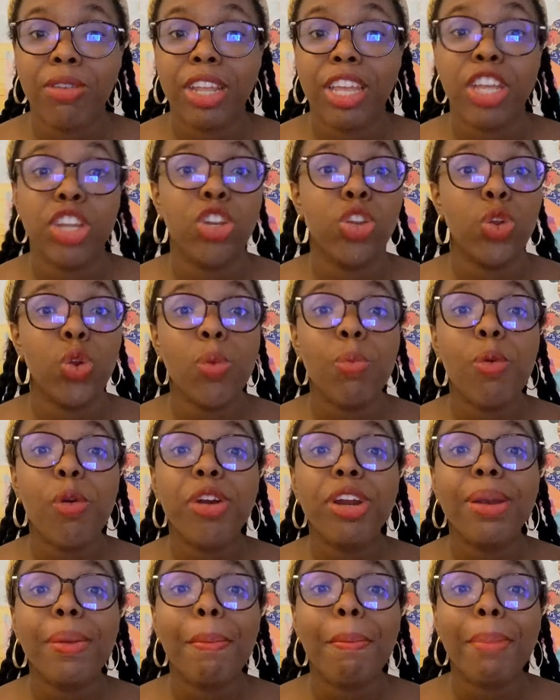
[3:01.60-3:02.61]
a
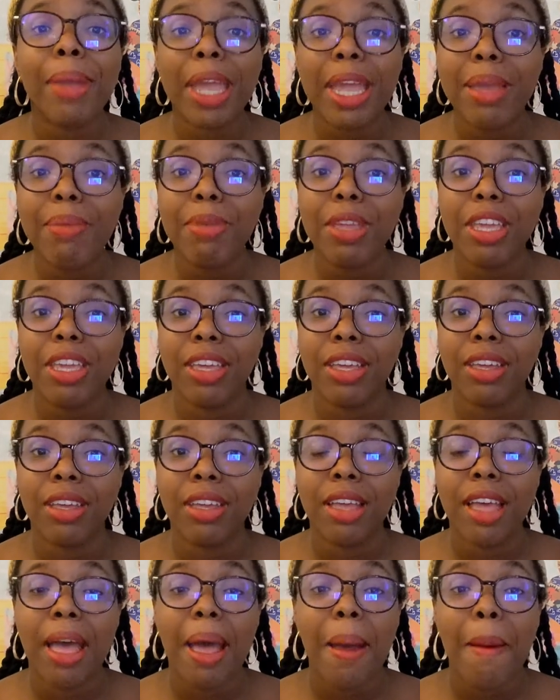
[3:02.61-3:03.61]
newborn baby
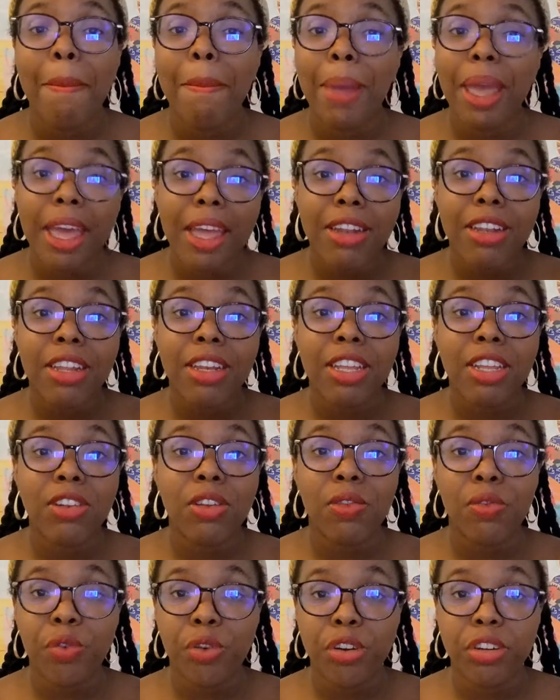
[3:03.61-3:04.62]
abandoned in the
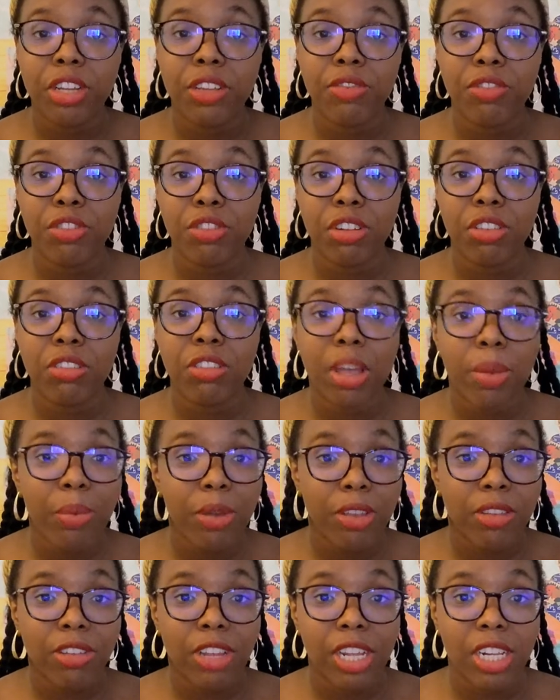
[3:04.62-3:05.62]
14th Street
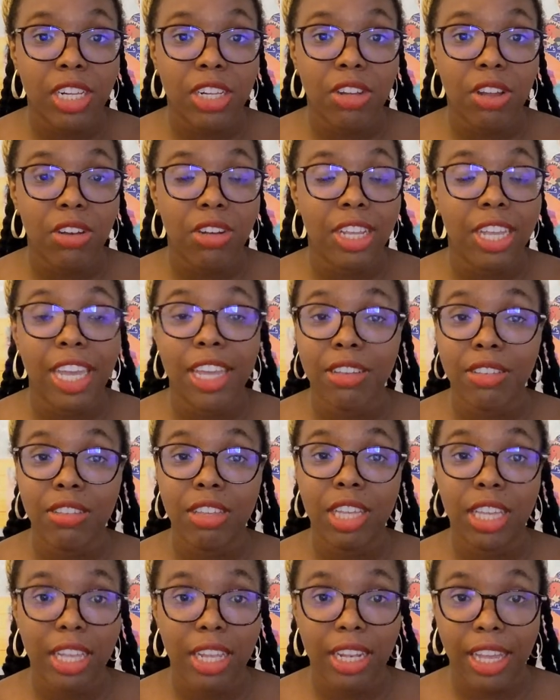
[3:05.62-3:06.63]
subway station on the ACE
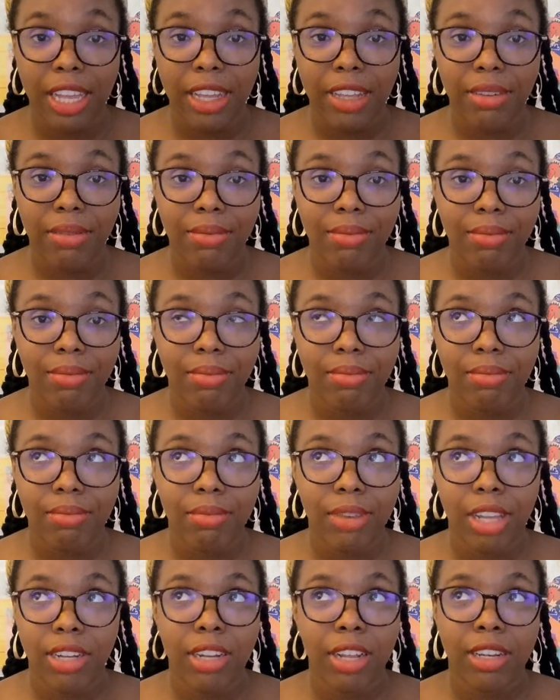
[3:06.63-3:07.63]
line.
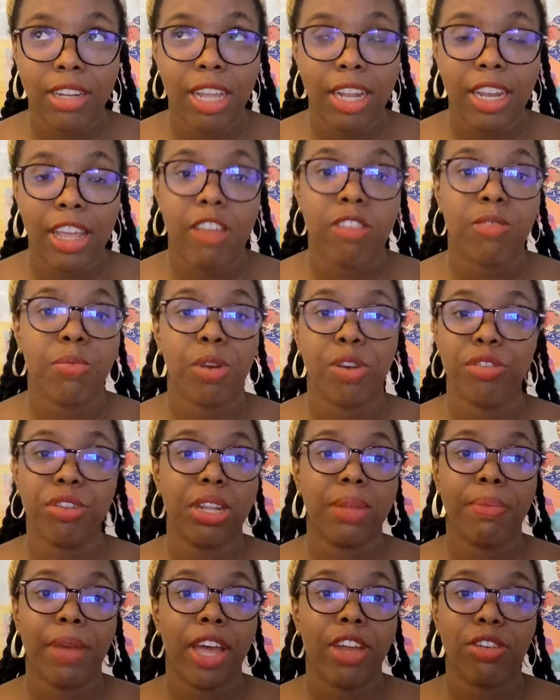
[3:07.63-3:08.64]
Not that that last part really
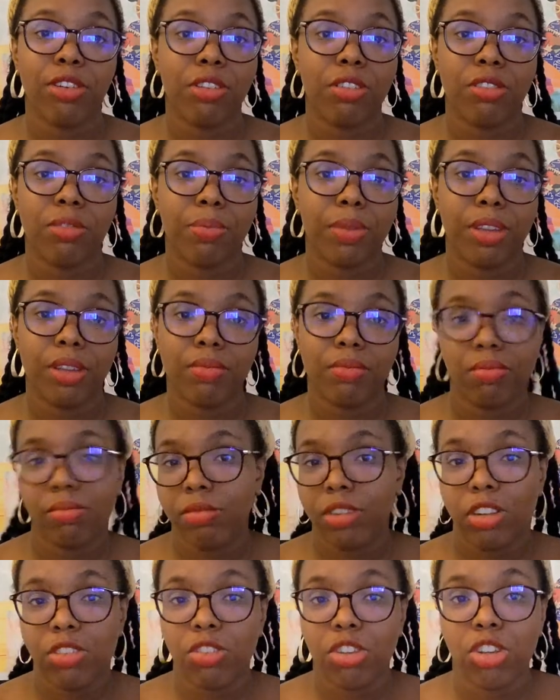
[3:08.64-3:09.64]
matters, but
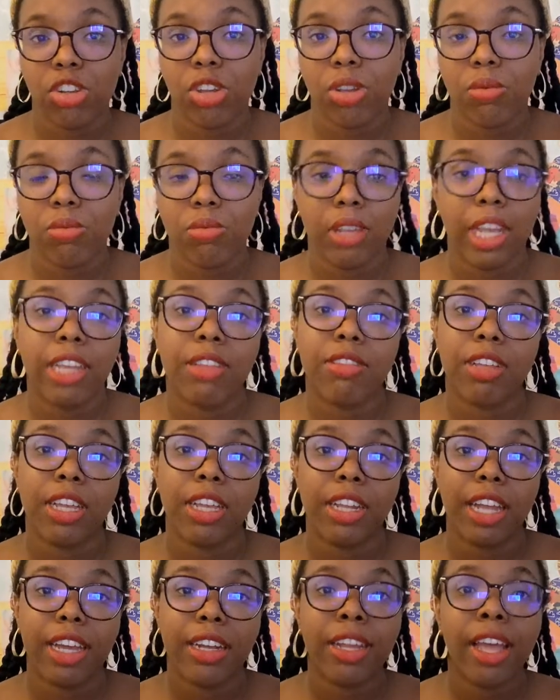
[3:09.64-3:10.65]
just so you know, ACE
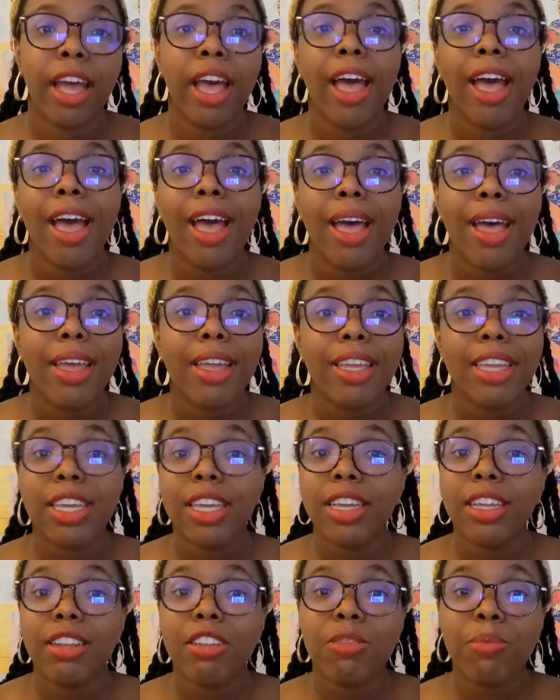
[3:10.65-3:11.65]
line.
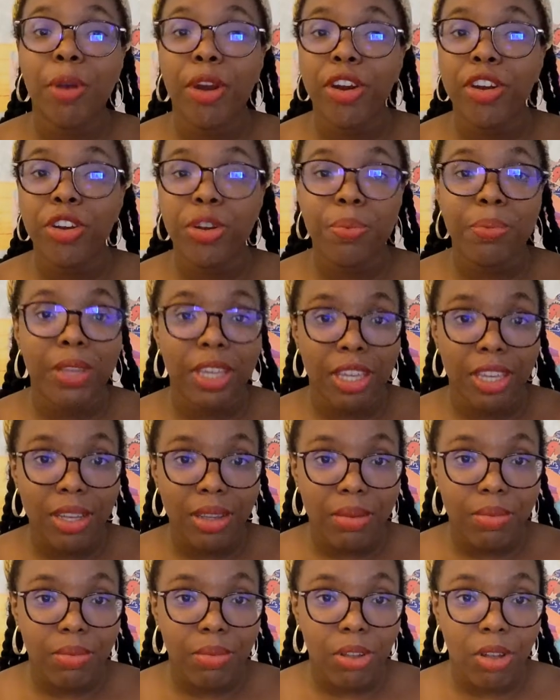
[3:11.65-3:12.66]
He and his partner,
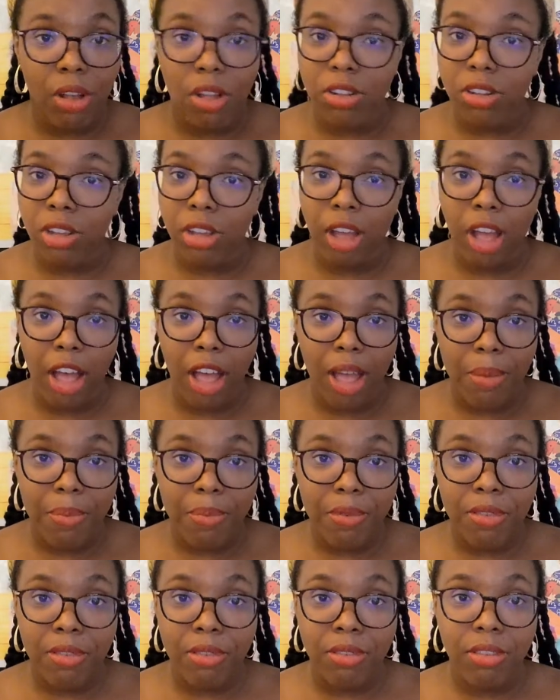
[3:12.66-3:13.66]
Pete, called the
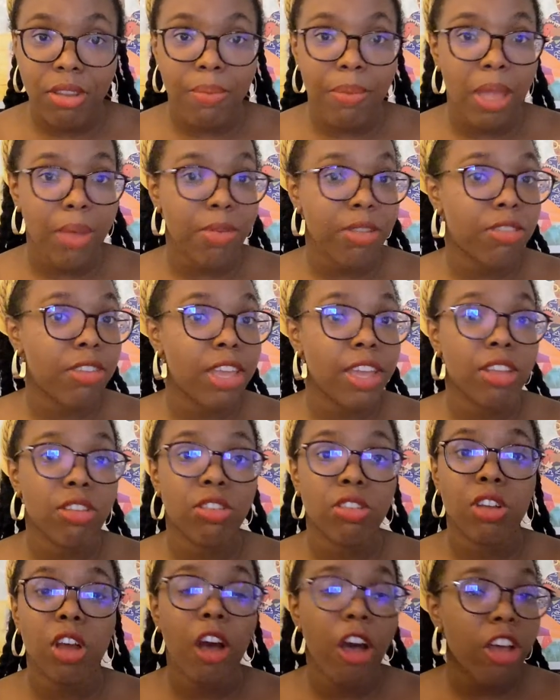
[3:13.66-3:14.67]
cops. The baby's taken
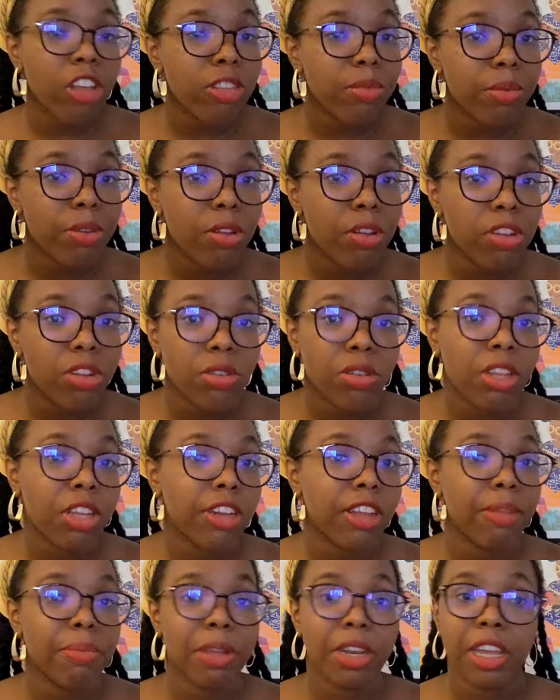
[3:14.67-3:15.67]
to the hospital. You'd think
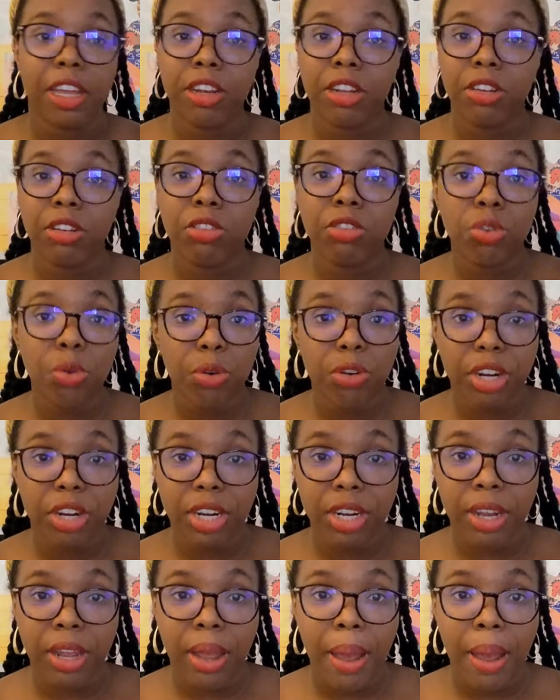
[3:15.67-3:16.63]
that'd be the end of the story.